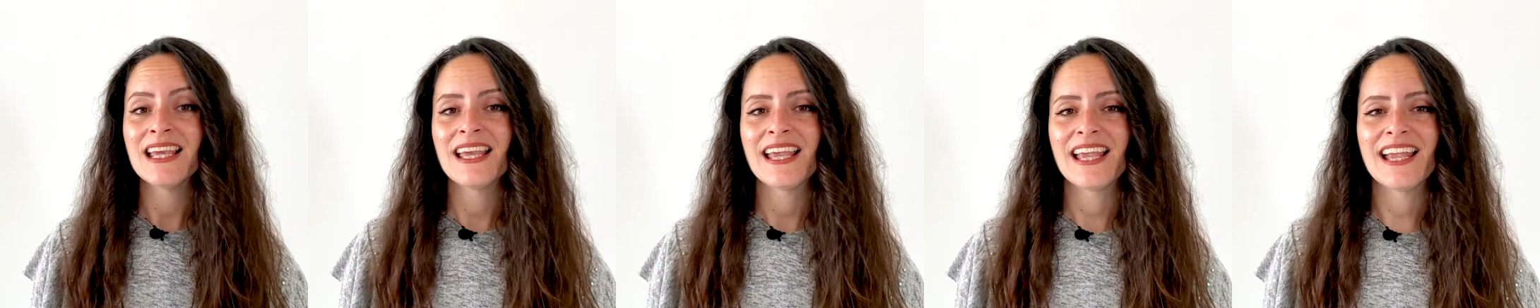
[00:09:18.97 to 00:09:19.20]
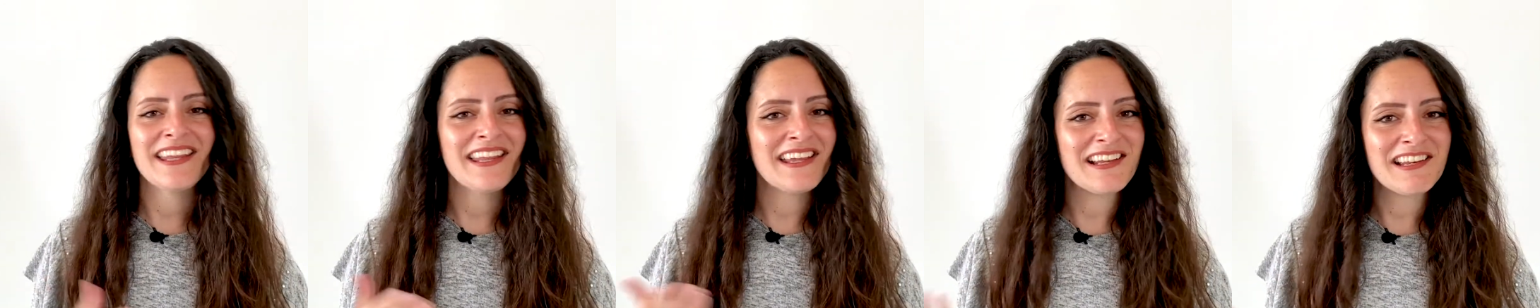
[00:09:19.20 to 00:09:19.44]

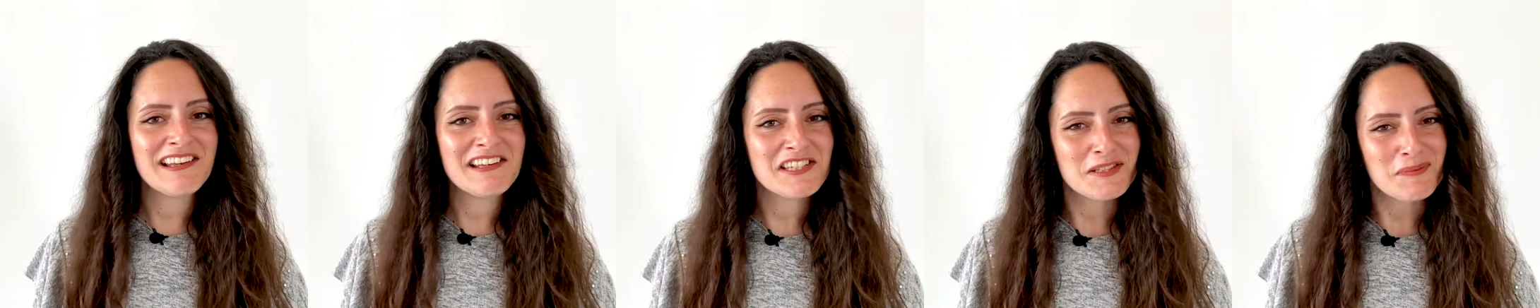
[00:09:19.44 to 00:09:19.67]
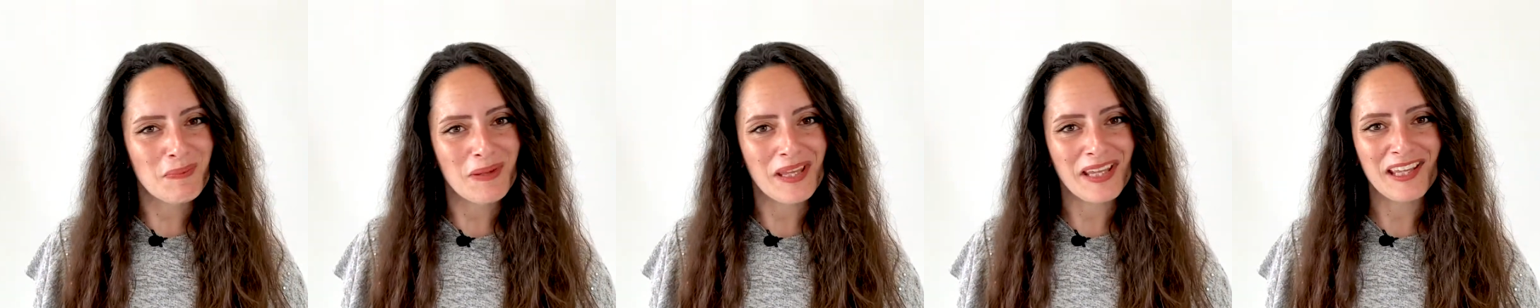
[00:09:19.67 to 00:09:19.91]
and English
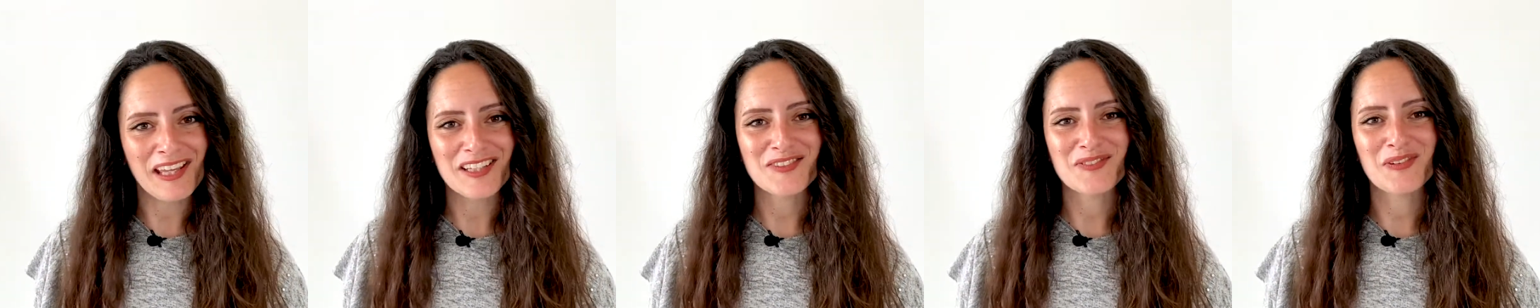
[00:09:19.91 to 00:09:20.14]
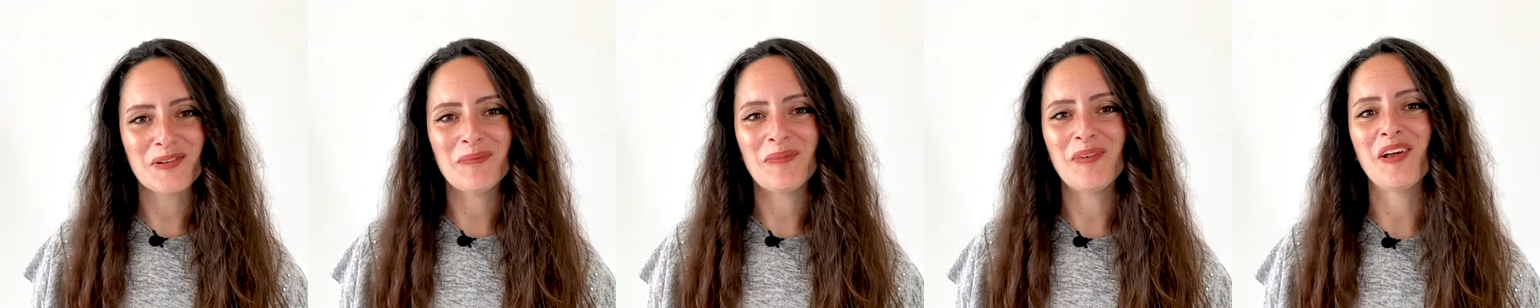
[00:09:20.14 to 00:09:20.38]
speakers
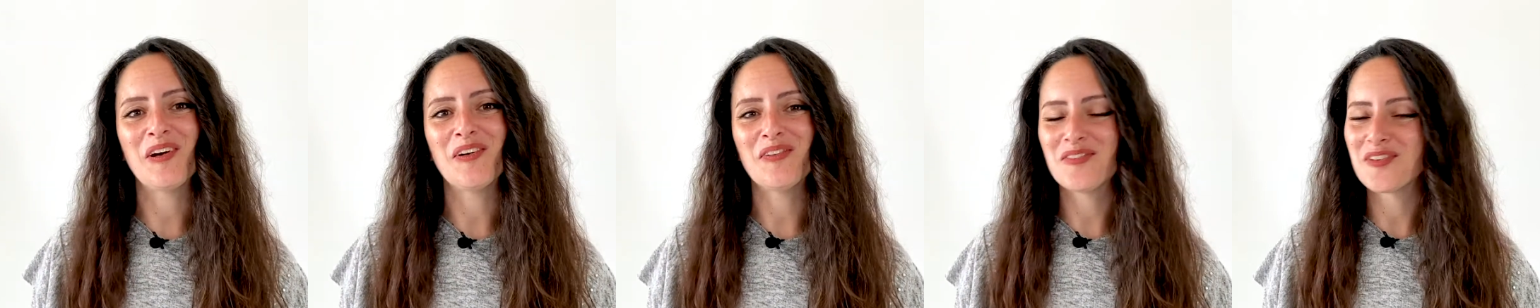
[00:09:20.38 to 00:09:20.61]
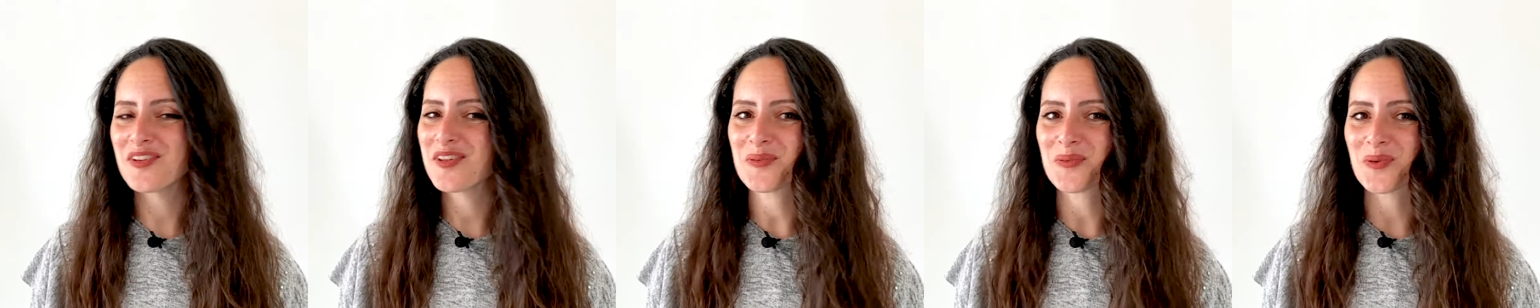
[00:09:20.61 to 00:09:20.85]
from all
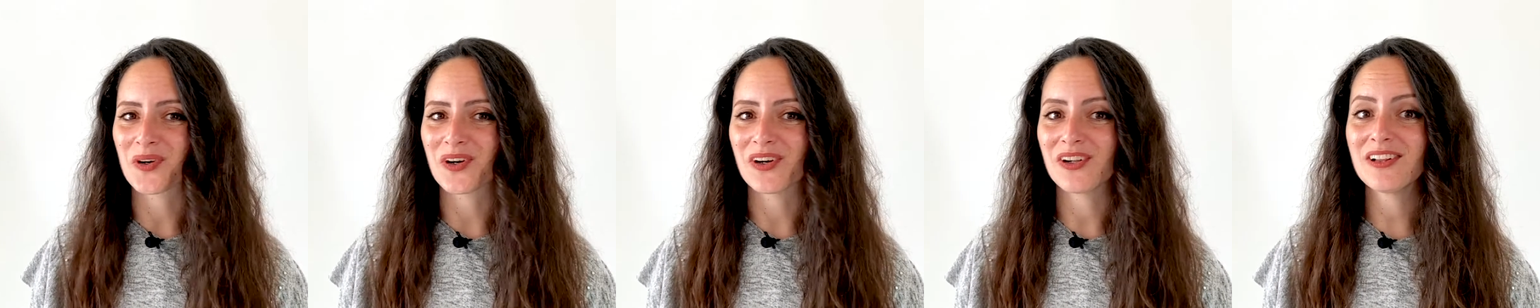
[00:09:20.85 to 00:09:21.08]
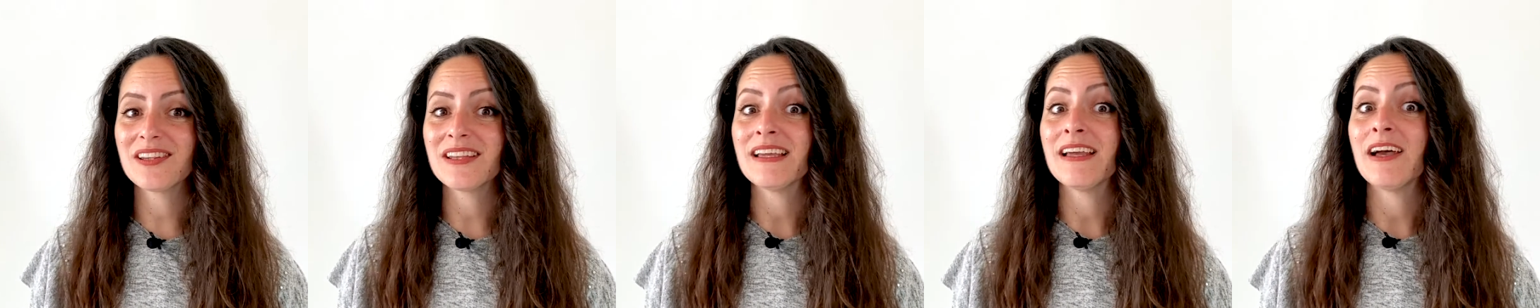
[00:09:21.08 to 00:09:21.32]
over the
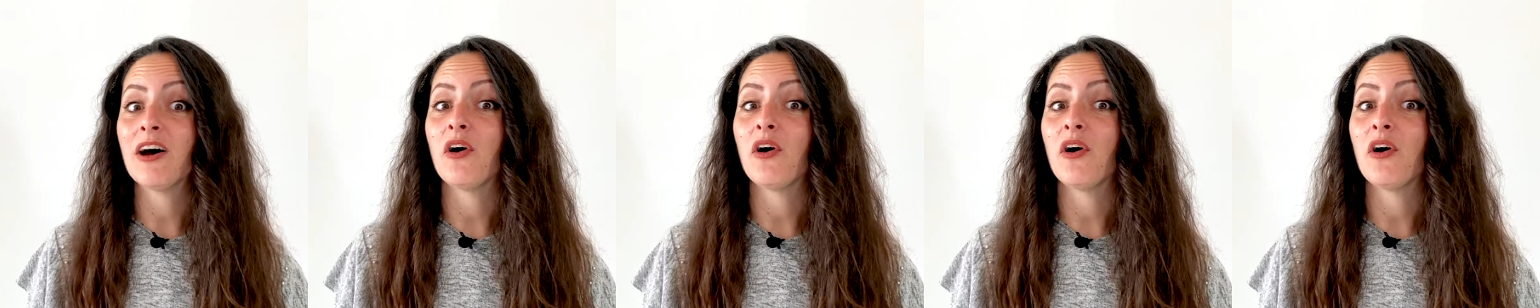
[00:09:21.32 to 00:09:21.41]
world